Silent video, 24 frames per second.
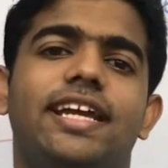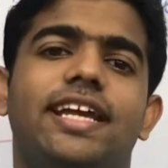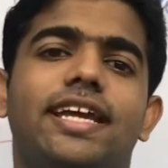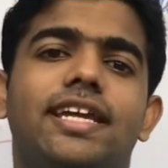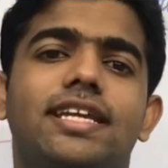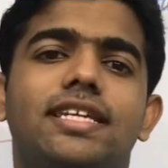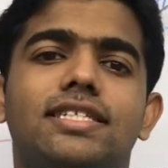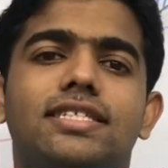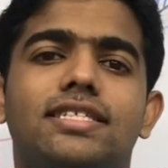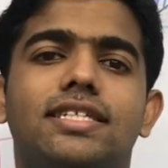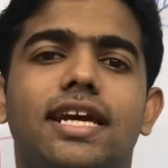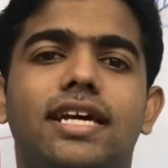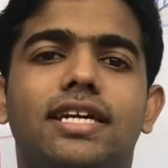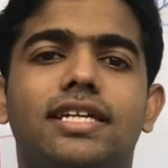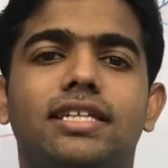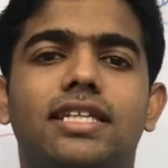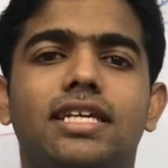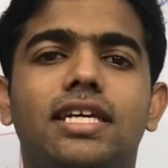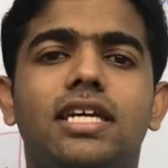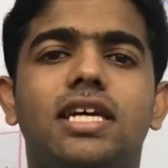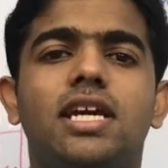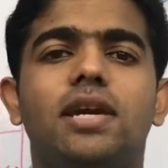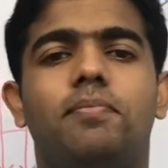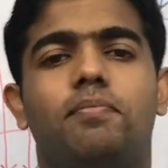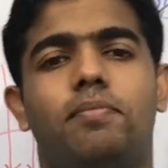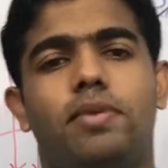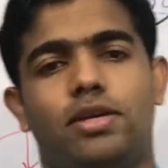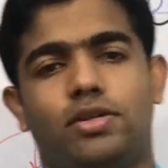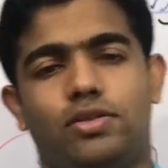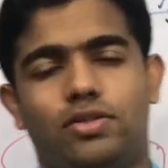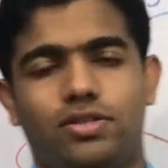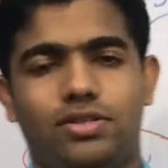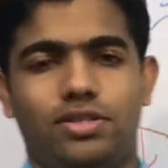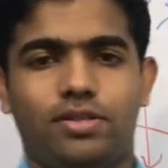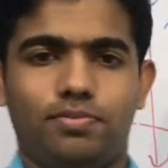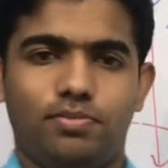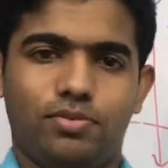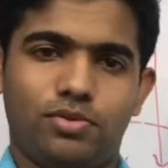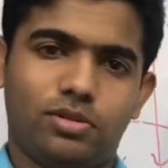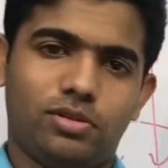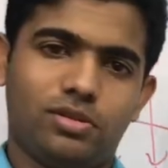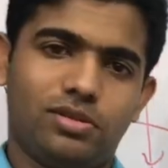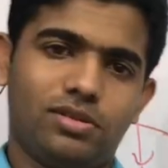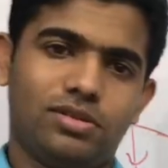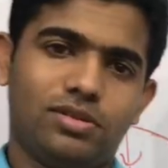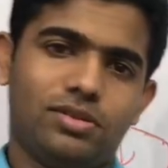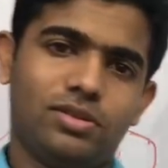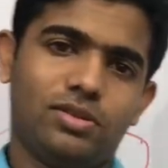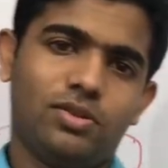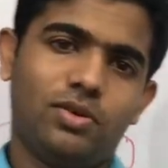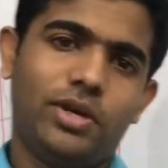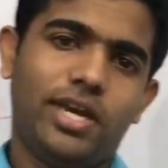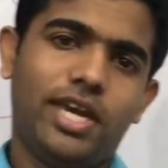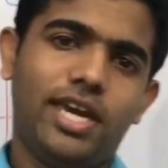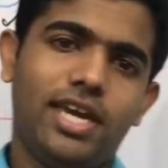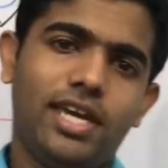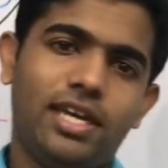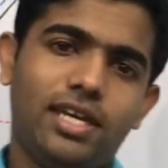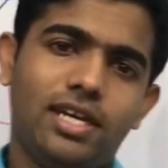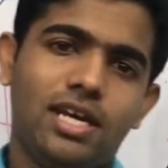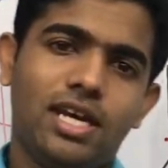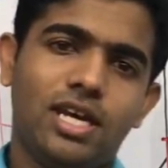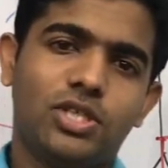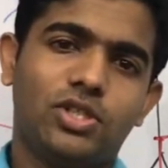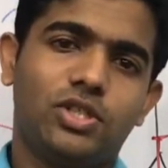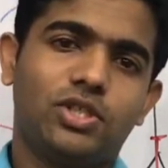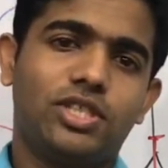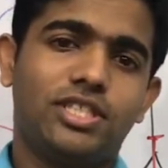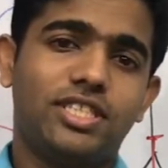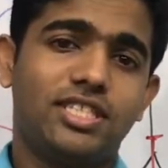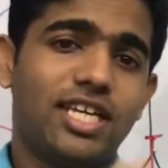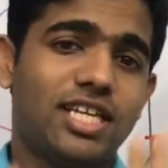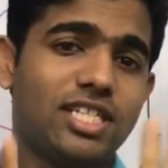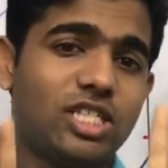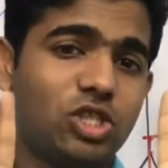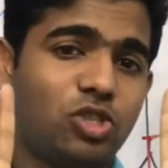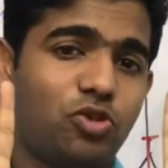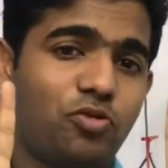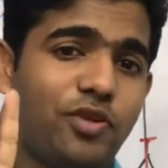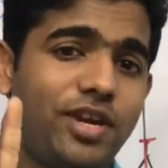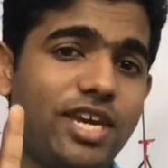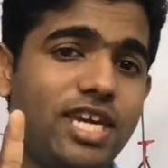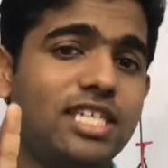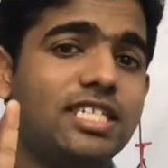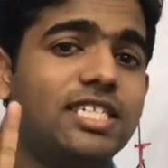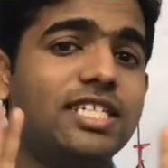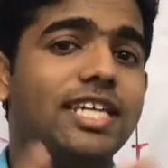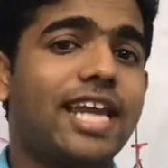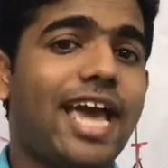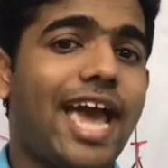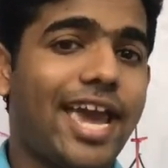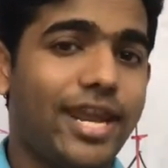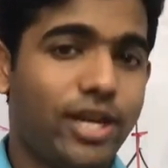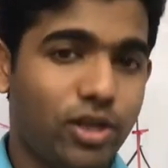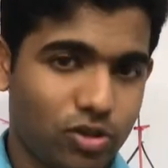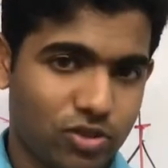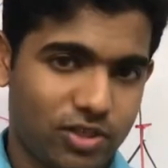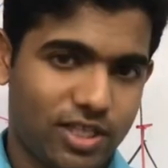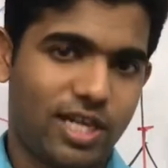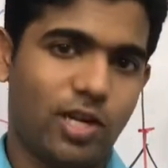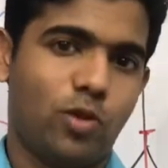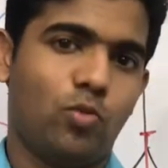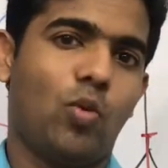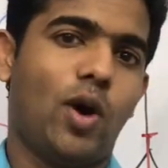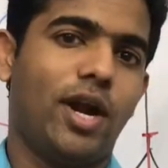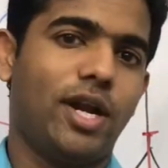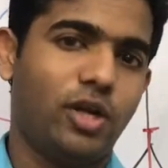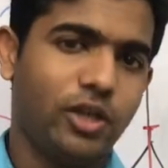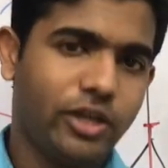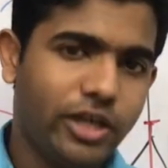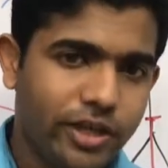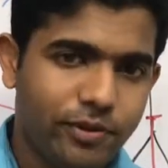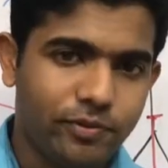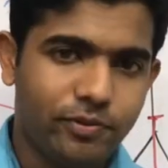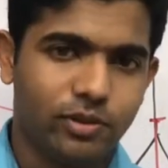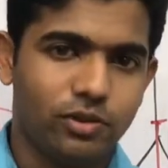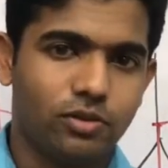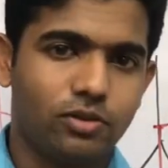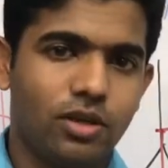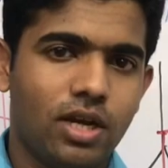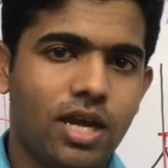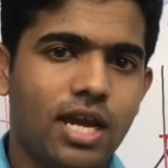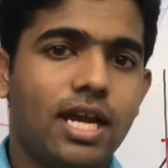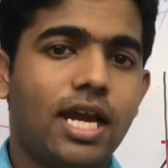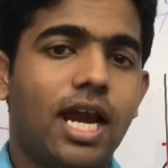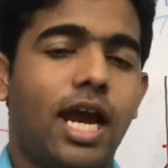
inside the basis support Okay, so these are the three scenarios that we want to give you.